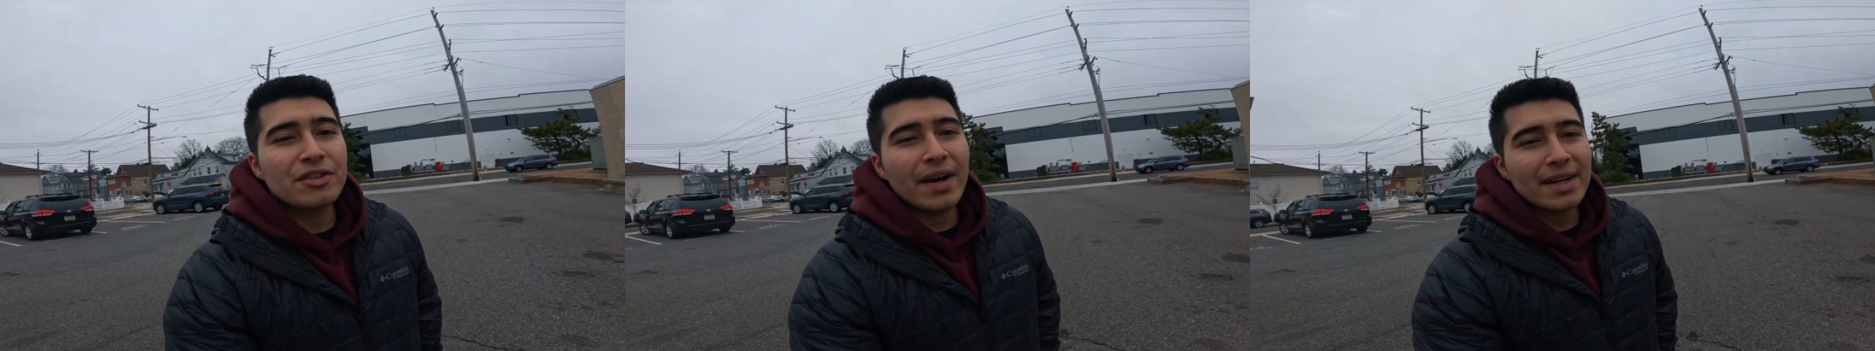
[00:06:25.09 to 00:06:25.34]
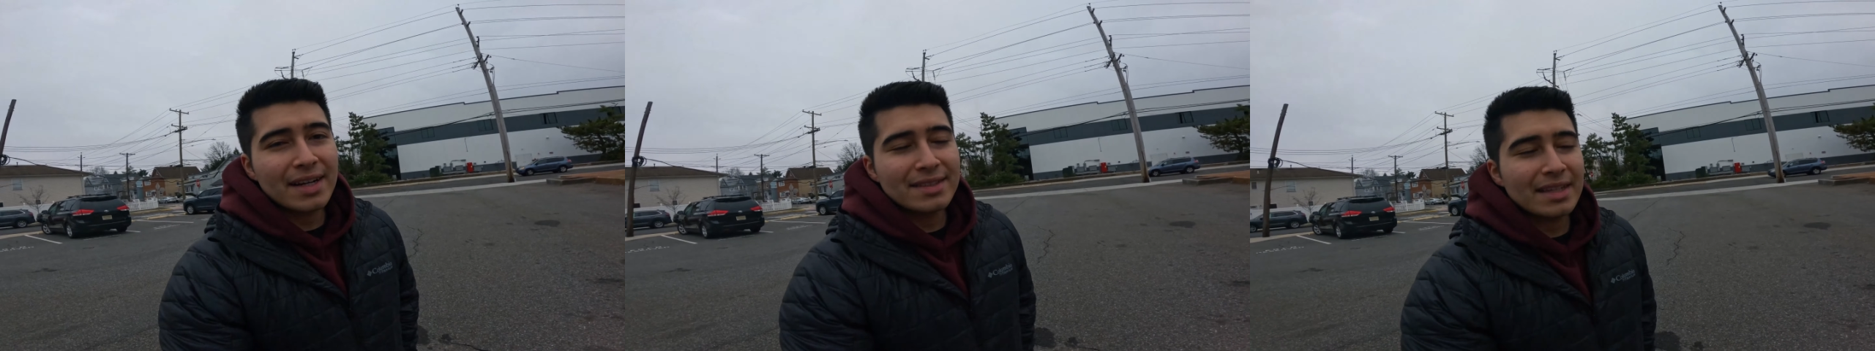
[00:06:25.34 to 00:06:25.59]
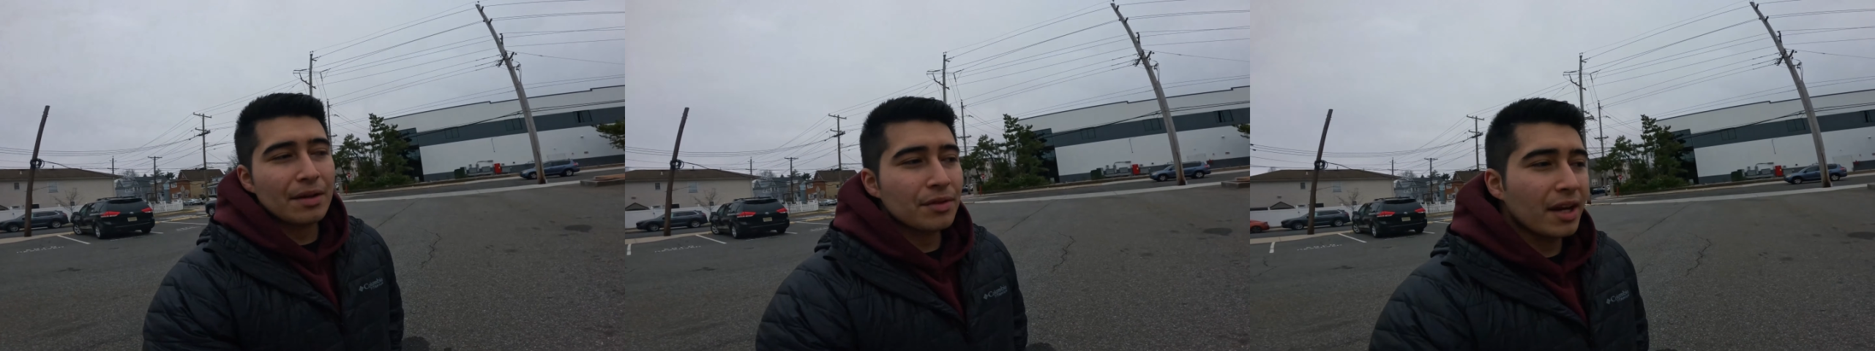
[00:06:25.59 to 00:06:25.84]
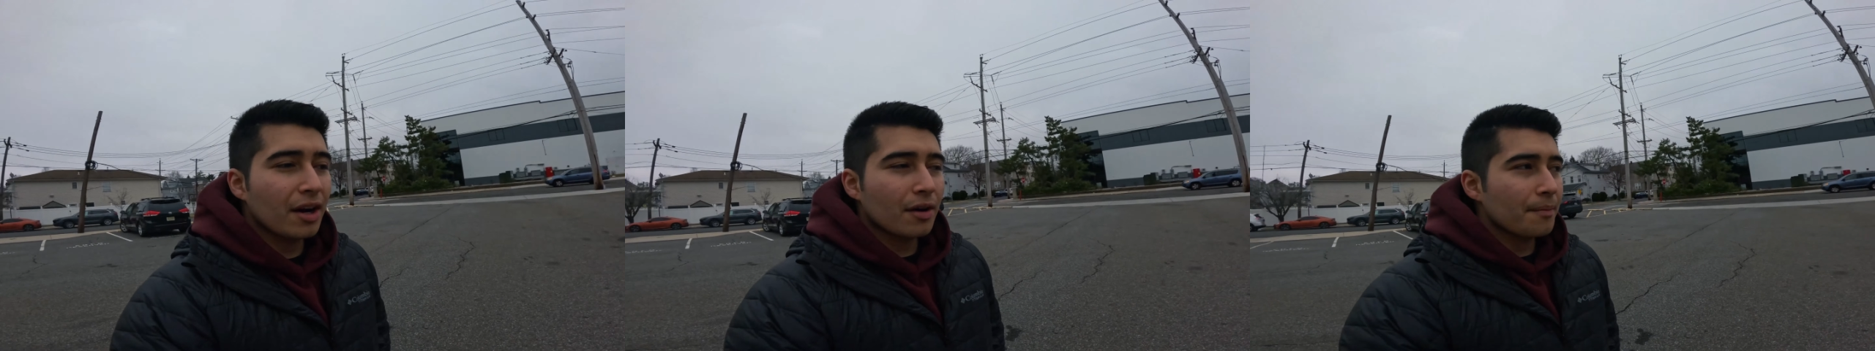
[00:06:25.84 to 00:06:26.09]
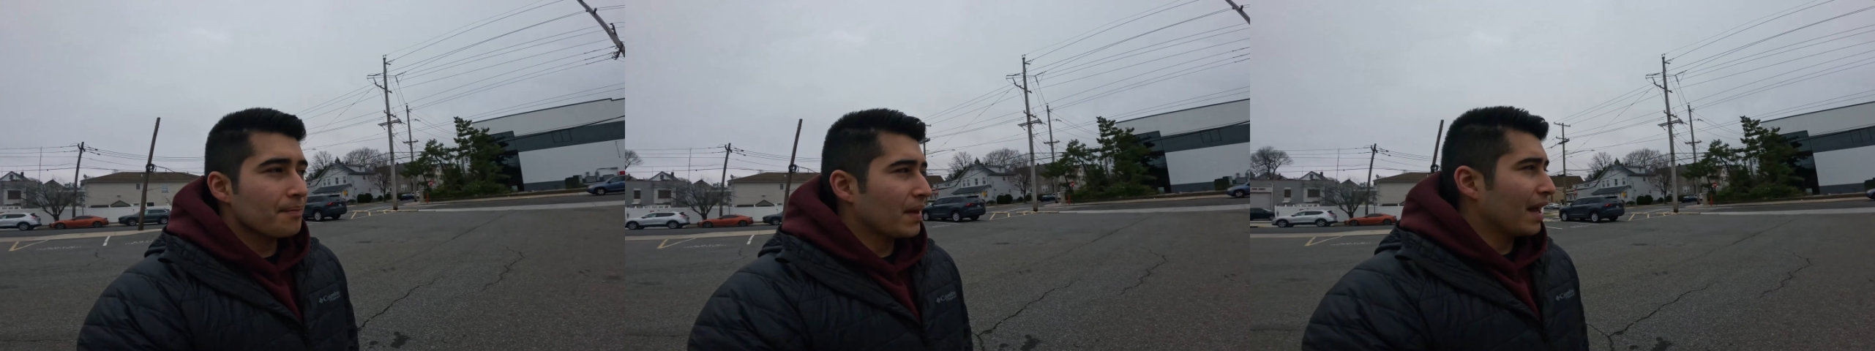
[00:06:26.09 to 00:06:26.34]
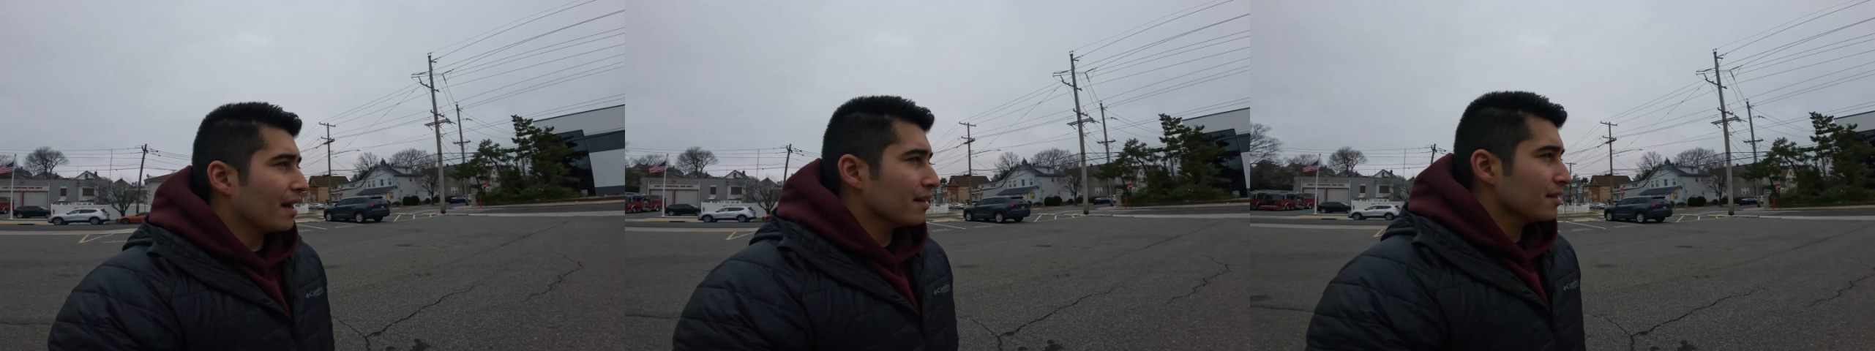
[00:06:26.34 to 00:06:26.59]
track days out there.
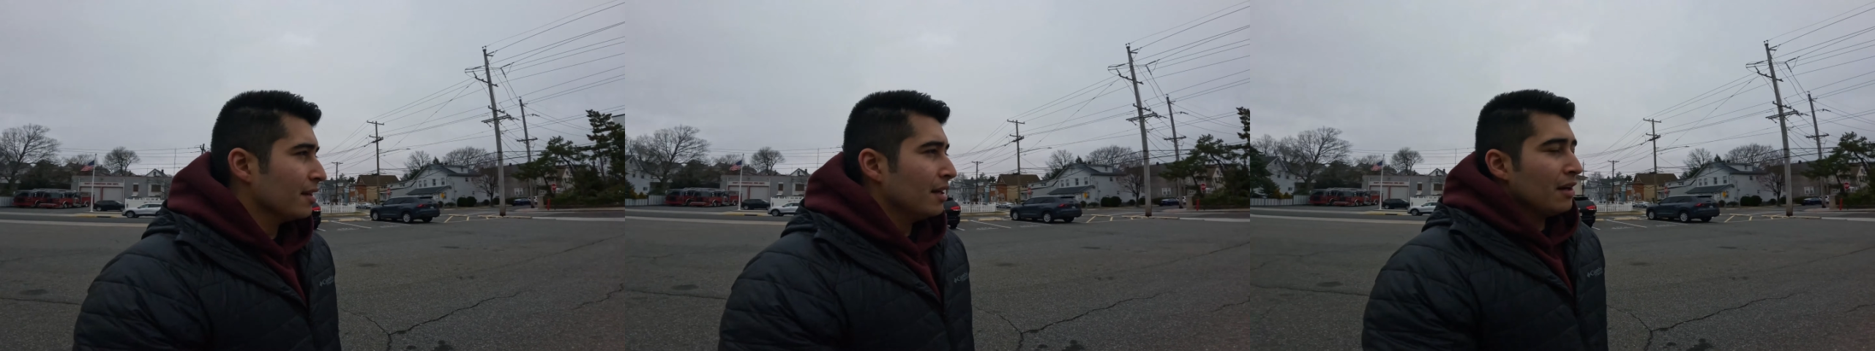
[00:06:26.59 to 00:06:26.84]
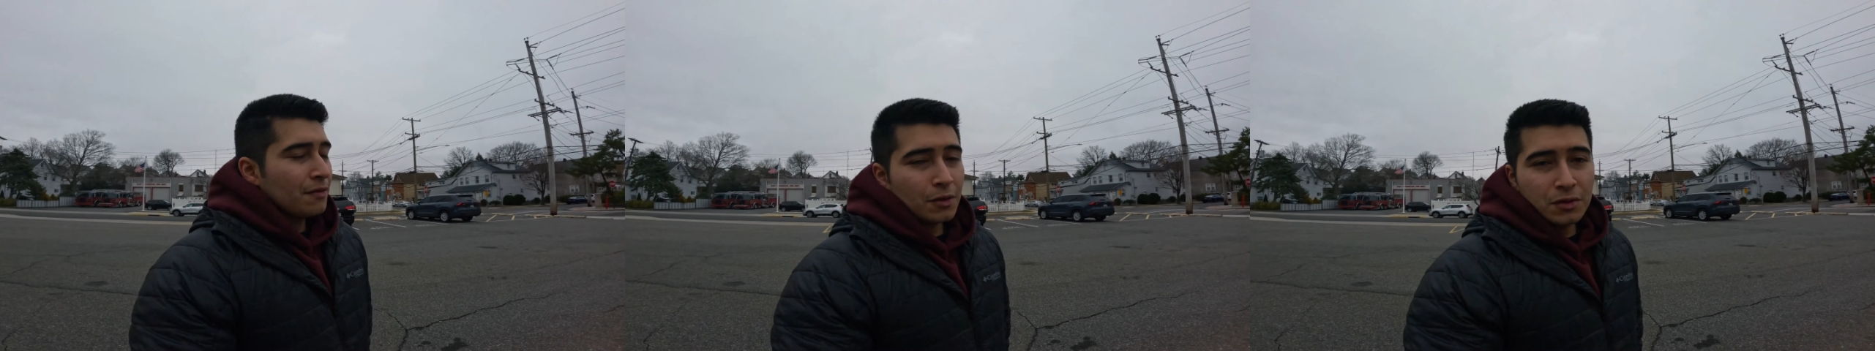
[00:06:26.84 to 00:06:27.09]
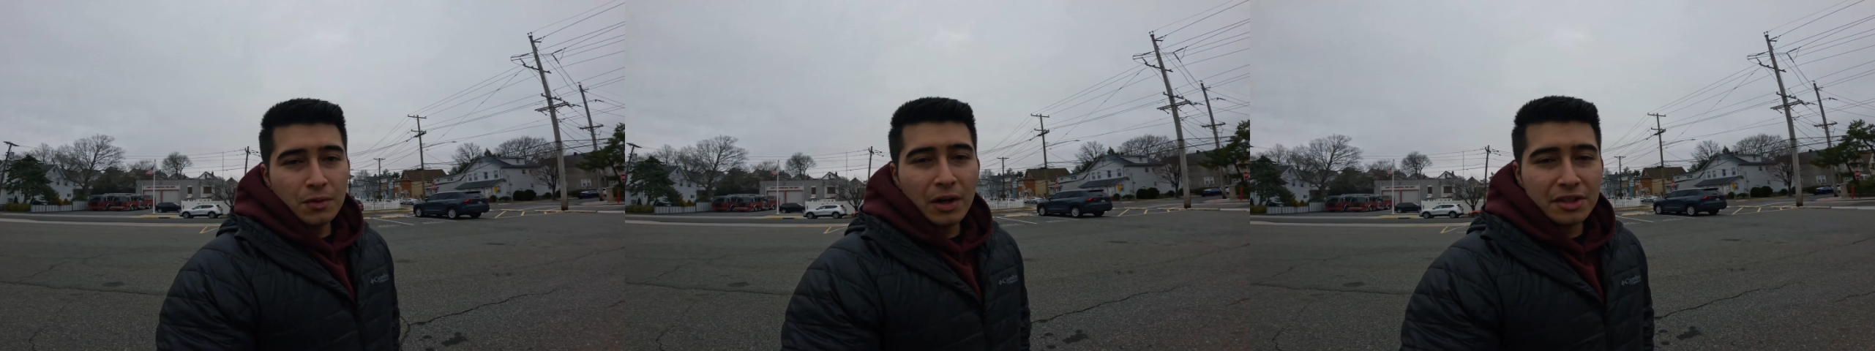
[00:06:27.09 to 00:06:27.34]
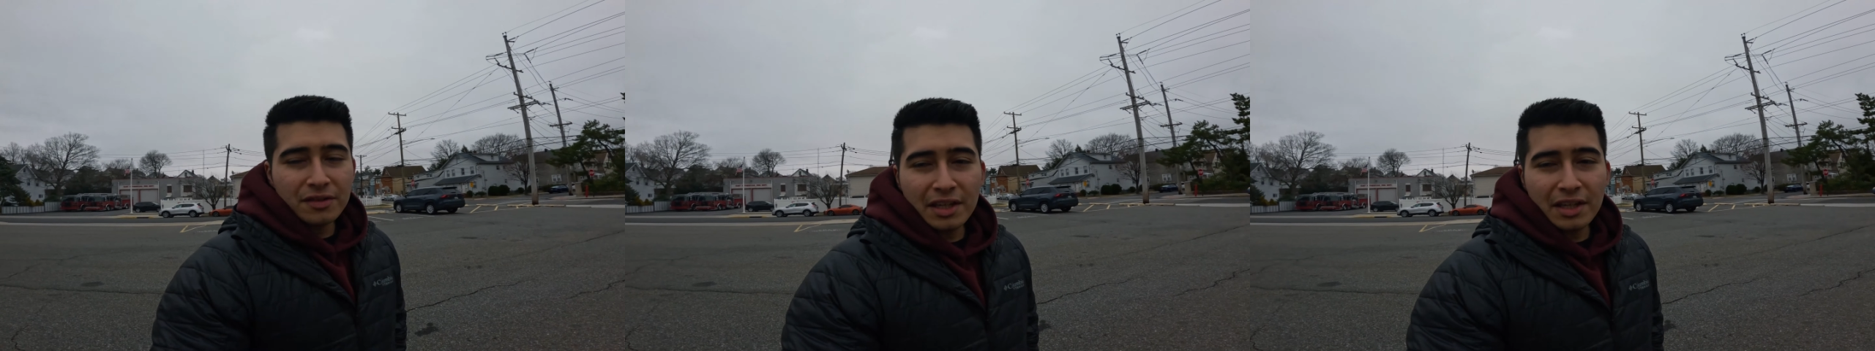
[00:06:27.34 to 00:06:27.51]
And those who are watching,